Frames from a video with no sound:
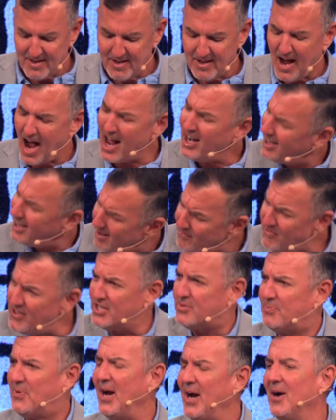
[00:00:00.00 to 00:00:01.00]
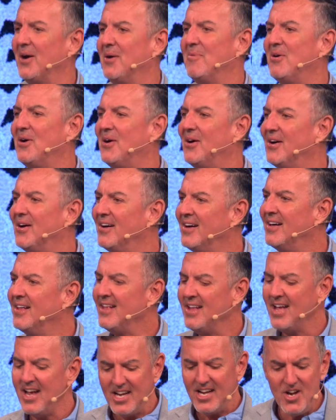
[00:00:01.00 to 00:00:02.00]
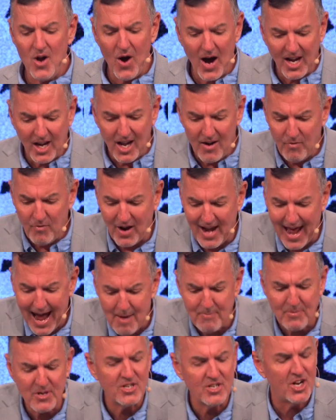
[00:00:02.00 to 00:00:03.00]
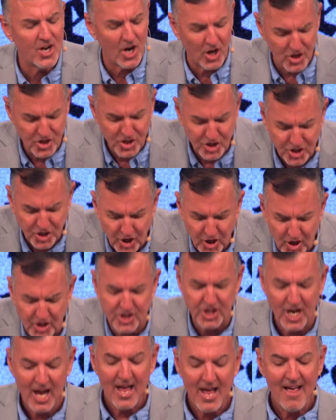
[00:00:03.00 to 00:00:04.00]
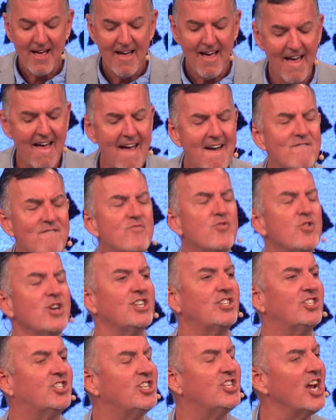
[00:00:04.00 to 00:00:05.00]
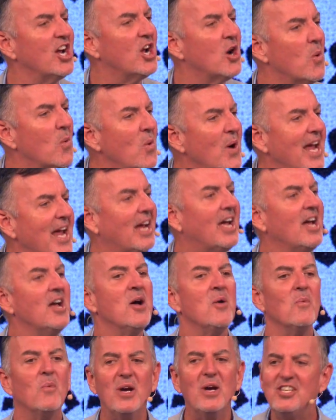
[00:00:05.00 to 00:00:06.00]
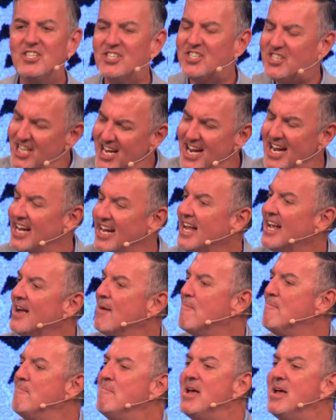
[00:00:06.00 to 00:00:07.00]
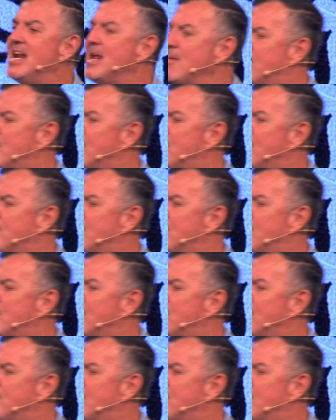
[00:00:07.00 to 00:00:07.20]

I love this parable. You know, I love what happens in our church every single week. We see many